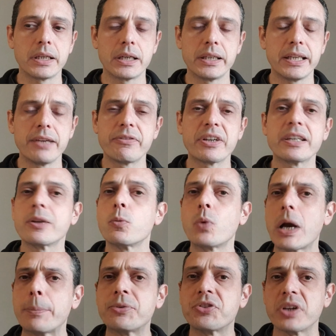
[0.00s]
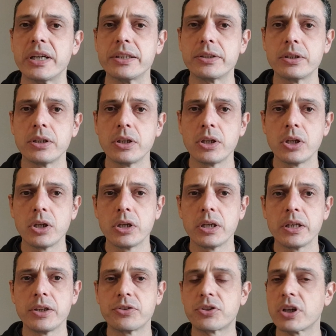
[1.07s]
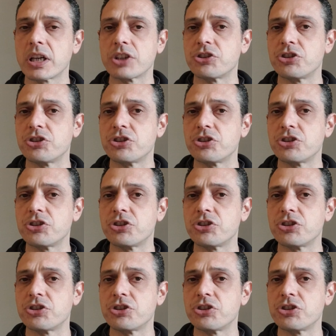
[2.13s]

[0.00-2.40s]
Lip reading: Even the website is gonna